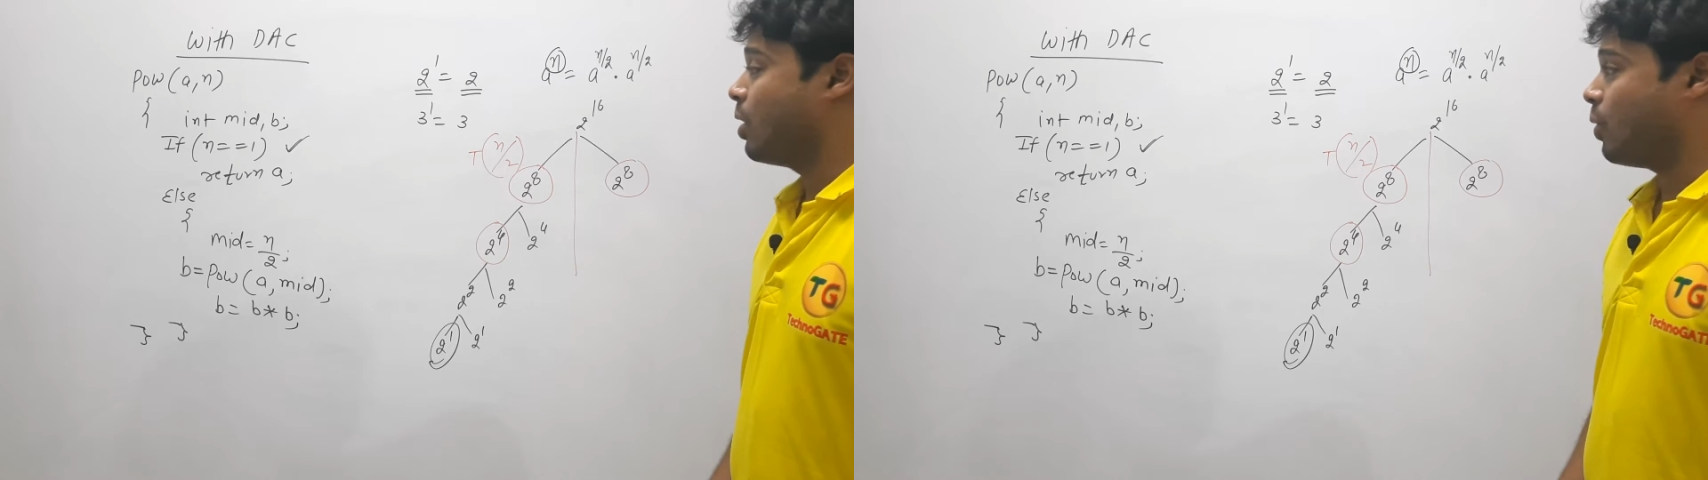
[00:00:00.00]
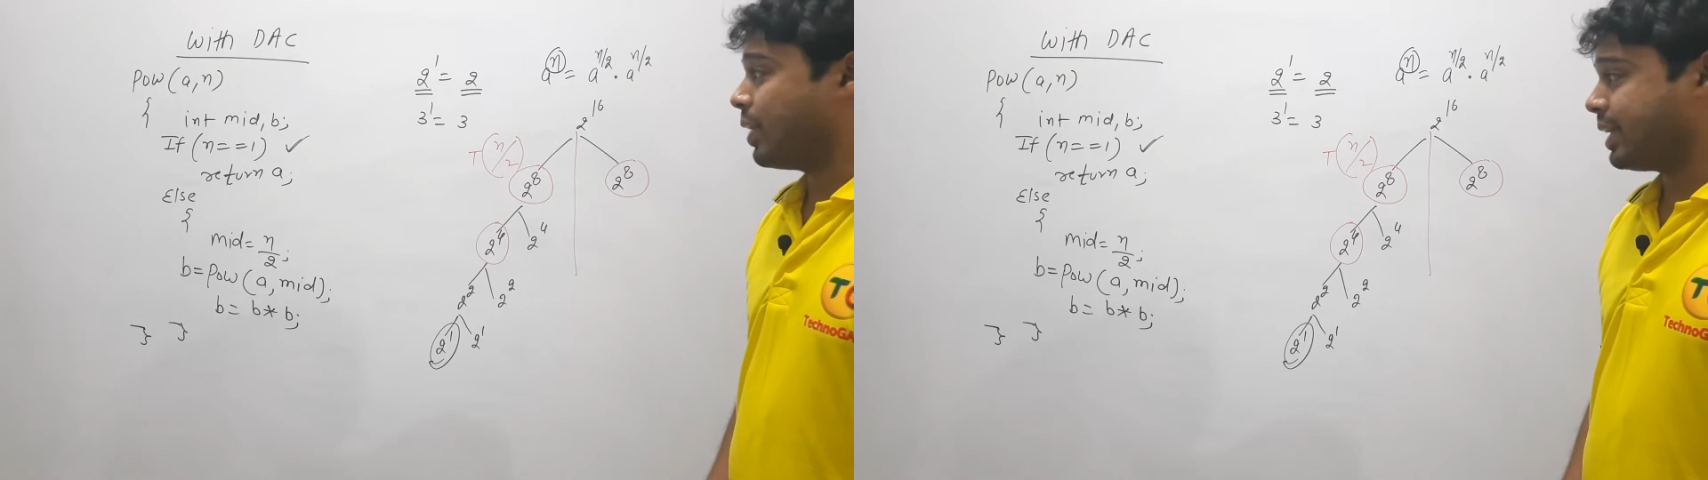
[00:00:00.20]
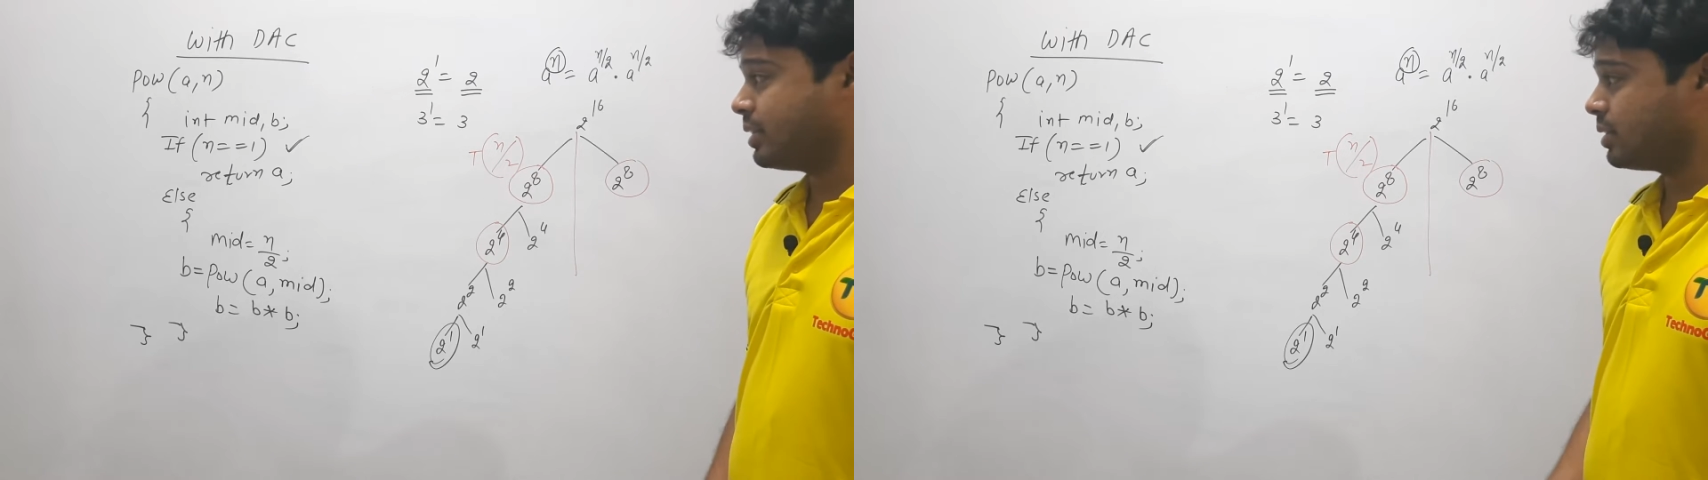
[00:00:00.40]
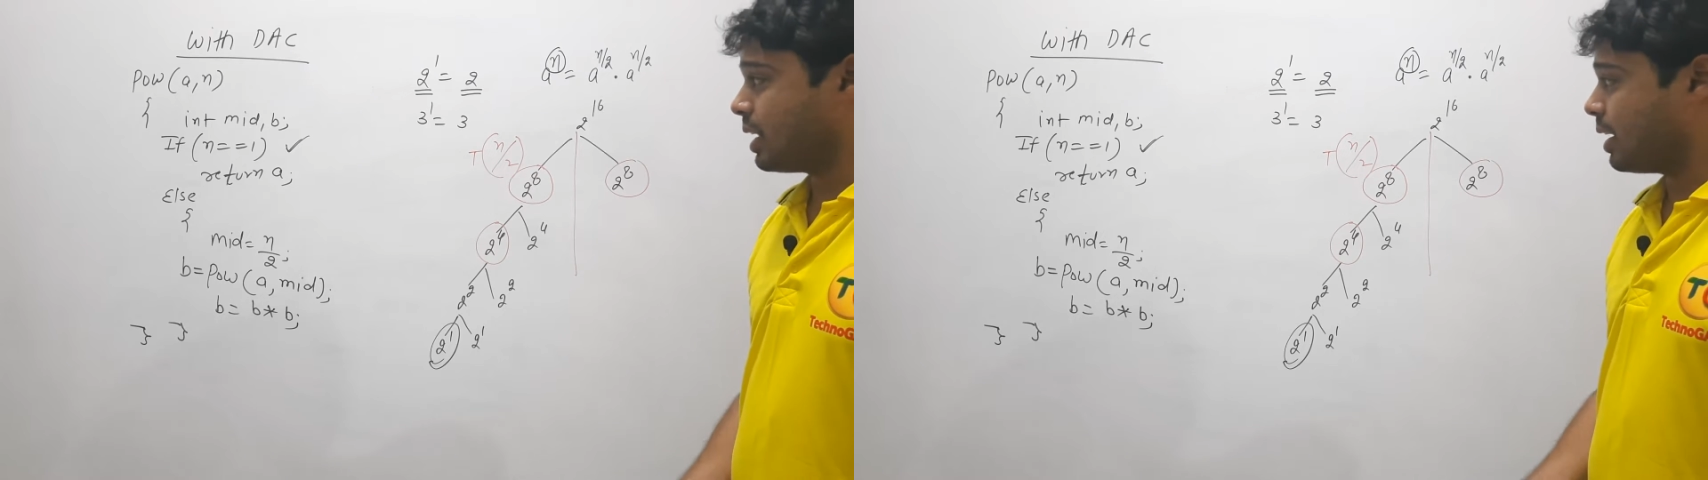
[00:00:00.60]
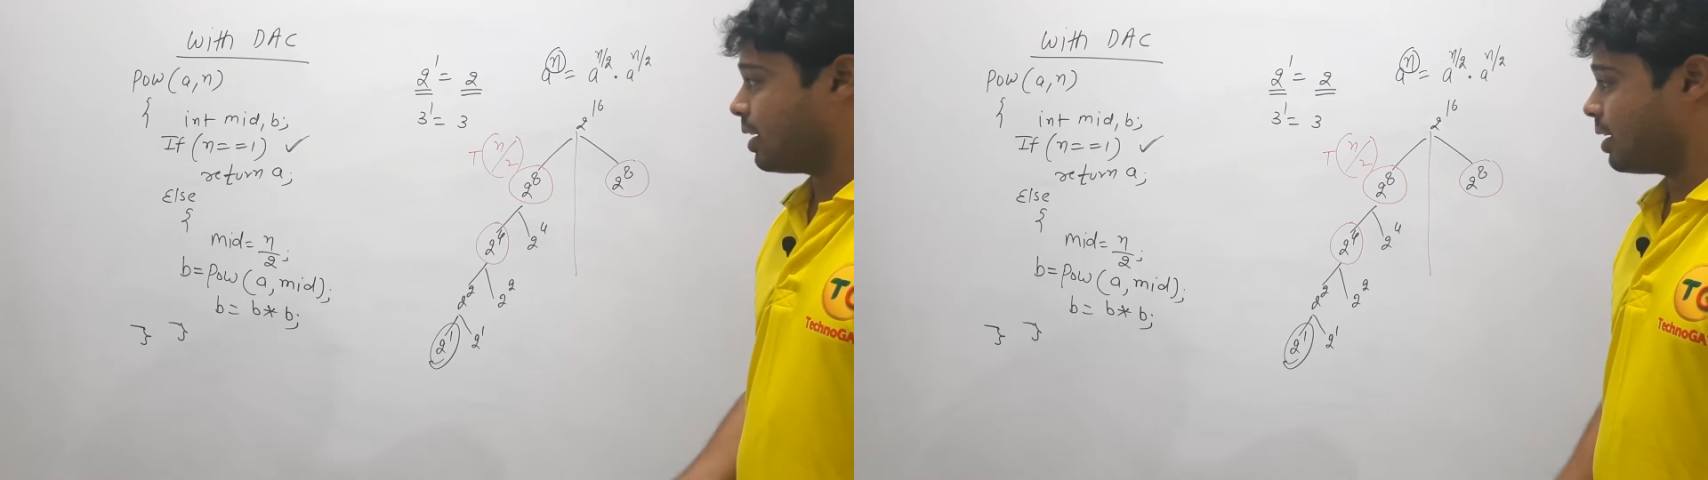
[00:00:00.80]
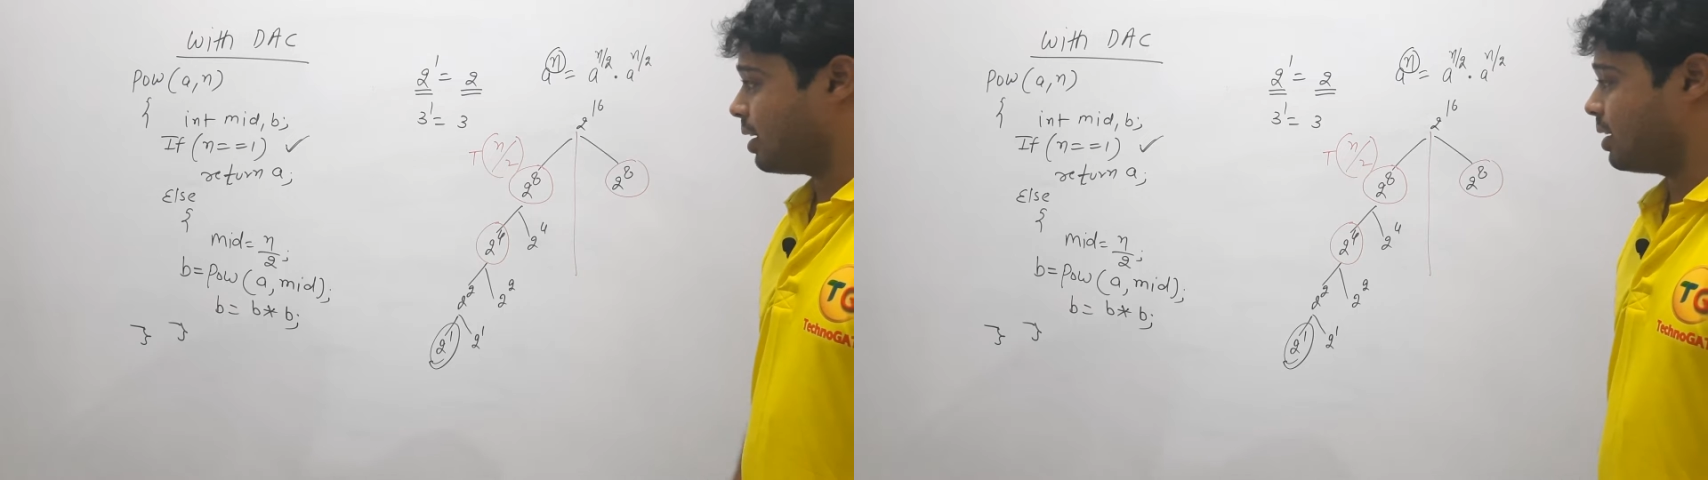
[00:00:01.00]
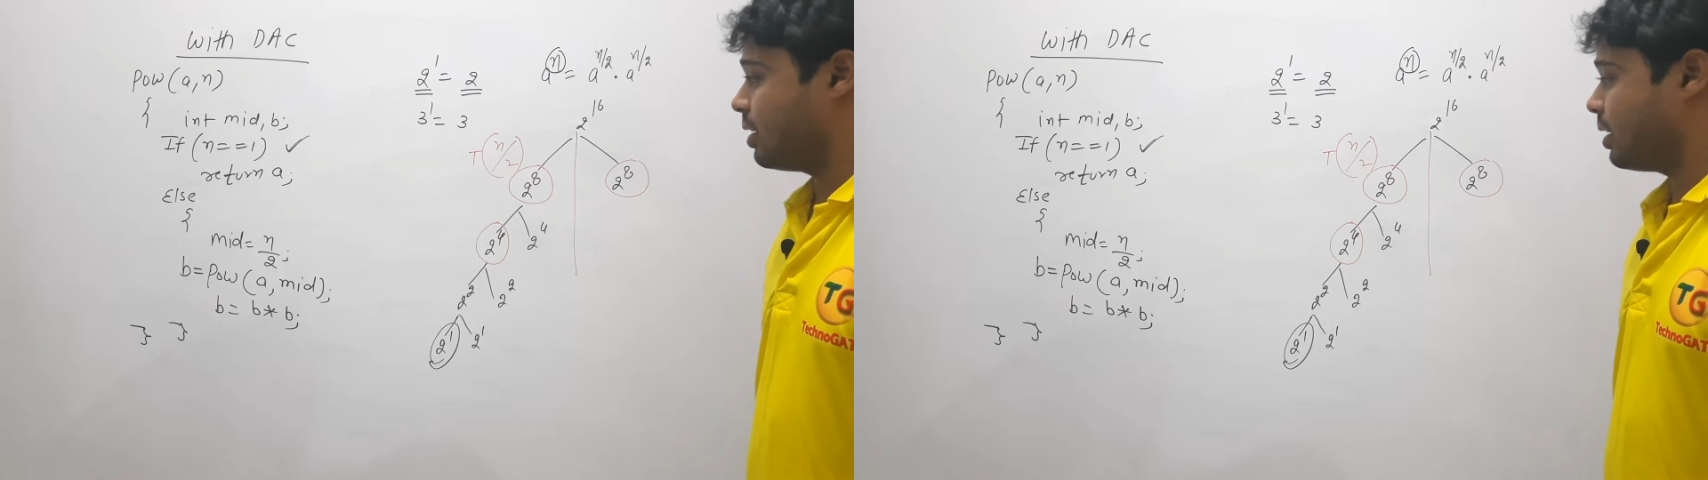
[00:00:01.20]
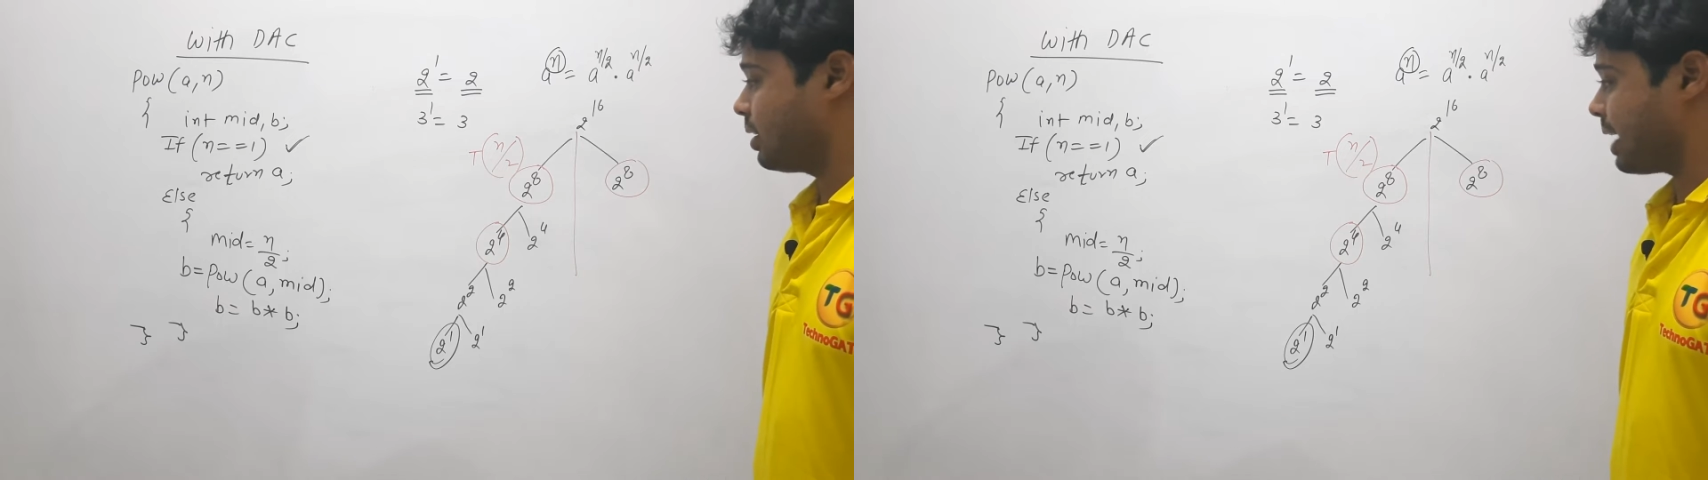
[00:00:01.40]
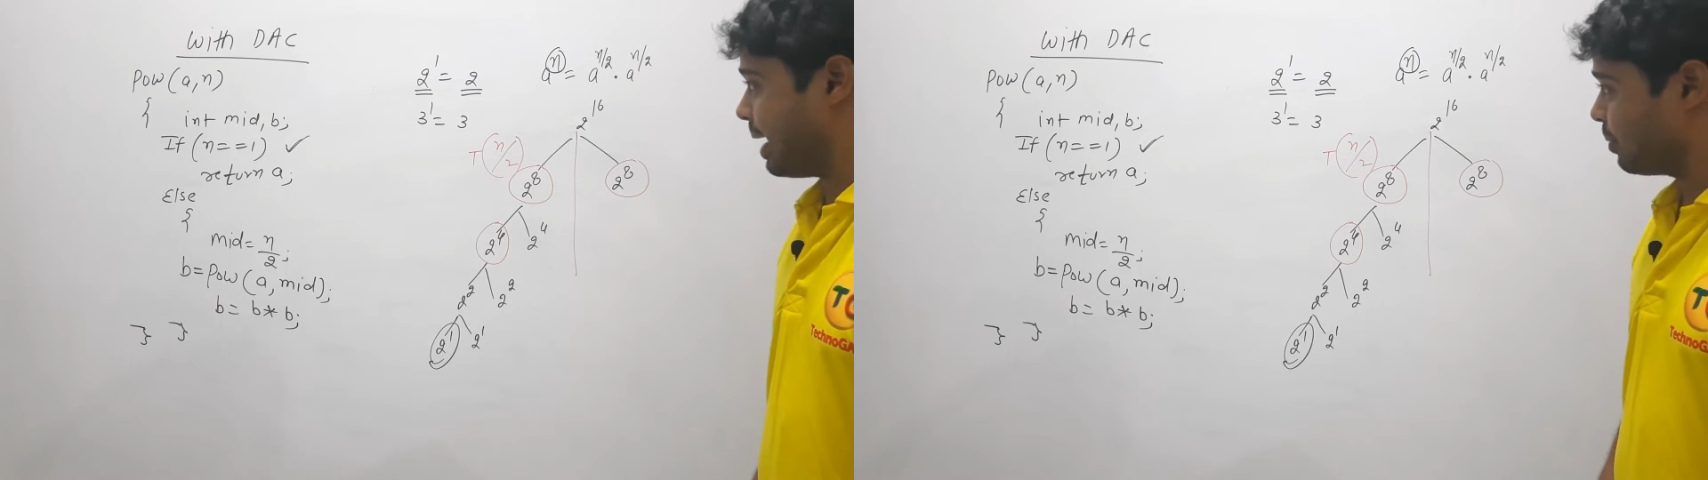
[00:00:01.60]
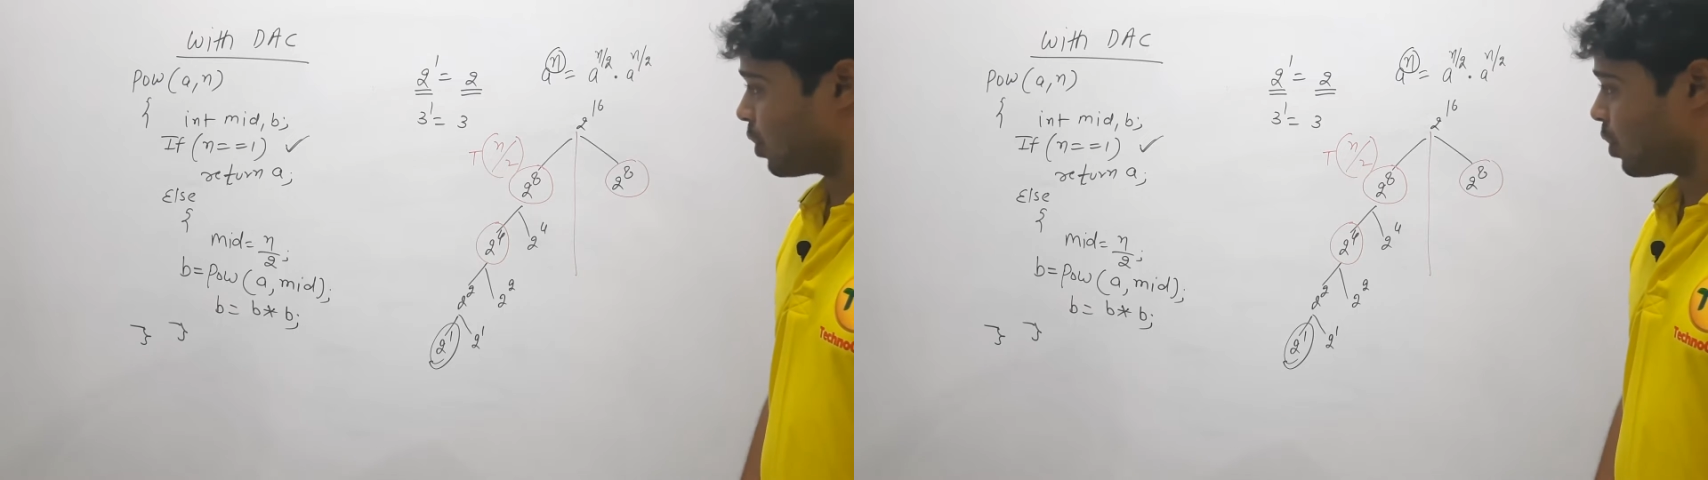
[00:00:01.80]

what is the time